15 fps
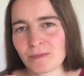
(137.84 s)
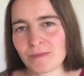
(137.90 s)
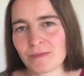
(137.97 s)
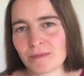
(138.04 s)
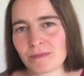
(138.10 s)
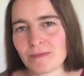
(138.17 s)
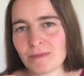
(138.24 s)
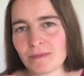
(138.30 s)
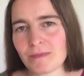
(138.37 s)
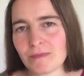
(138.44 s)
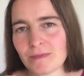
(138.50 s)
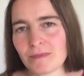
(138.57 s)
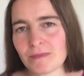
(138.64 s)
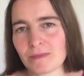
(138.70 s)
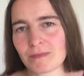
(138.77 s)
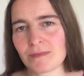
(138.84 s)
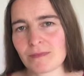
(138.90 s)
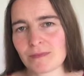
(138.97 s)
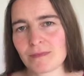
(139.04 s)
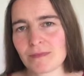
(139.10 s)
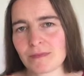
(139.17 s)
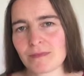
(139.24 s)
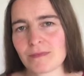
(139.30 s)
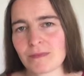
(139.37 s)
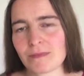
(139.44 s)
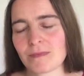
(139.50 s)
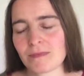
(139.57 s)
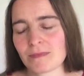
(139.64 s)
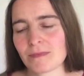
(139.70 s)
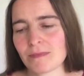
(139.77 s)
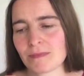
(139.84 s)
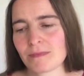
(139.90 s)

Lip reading: (silence)